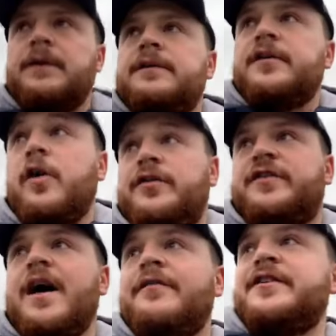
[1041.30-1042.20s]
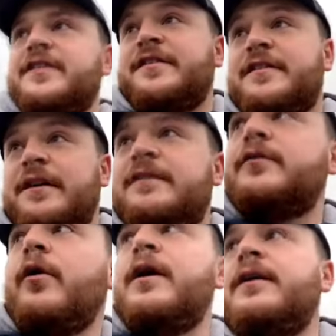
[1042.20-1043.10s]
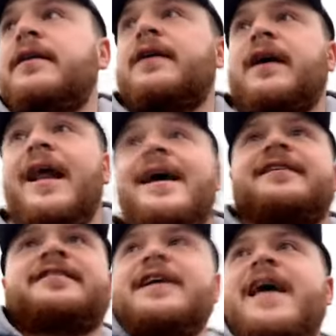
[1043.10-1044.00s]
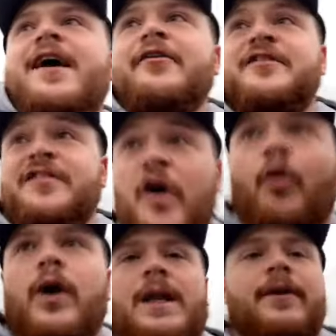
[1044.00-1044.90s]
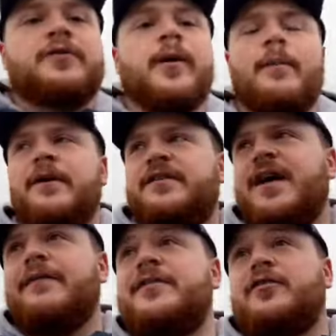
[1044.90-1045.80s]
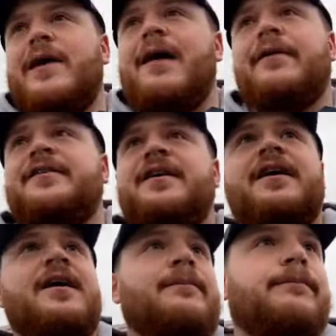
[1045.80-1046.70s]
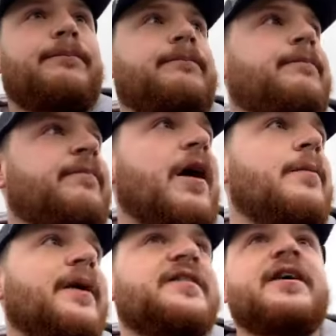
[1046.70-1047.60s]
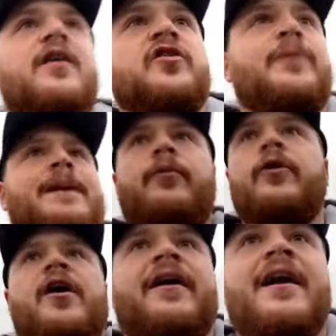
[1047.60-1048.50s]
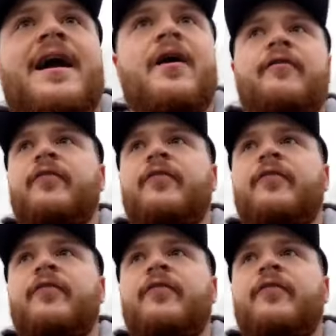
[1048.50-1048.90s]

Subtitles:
So Gloucester Services, quite clear to see here, is still one of the most popular services around. It's very busy, lots of people going in and out